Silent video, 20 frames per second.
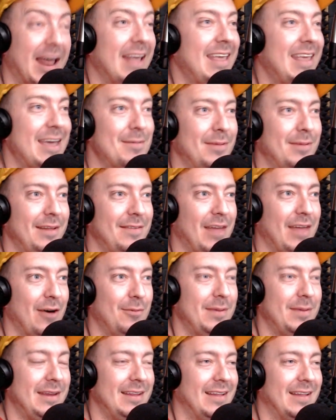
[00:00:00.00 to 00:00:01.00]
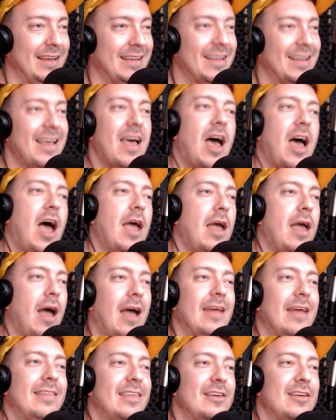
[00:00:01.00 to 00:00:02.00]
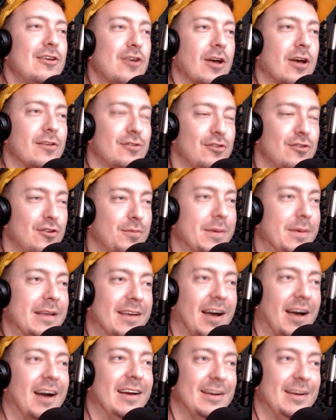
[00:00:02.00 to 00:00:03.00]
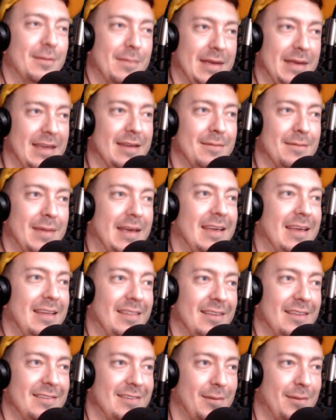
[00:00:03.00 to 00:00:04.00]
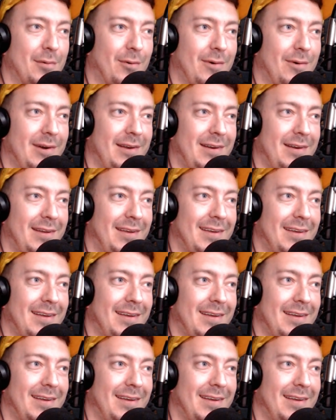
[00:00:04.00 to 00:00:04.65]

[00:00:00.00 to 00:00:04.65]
I can't believe that would be like. I think you guys are just being kind to me and making this number one.